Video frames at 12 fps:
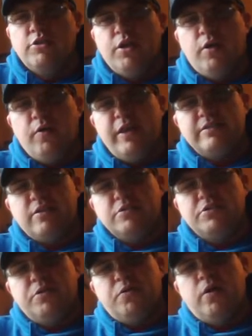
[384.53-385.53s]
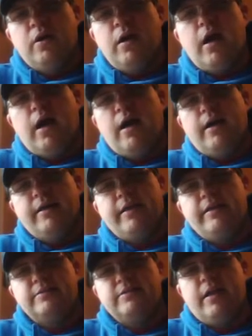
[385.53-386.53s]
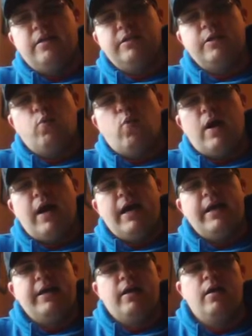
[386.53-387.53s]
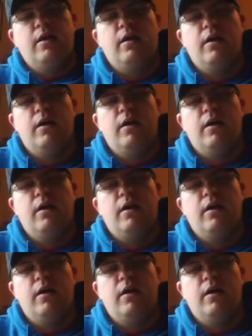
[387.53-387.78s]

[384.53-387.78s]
So that's also it's telling why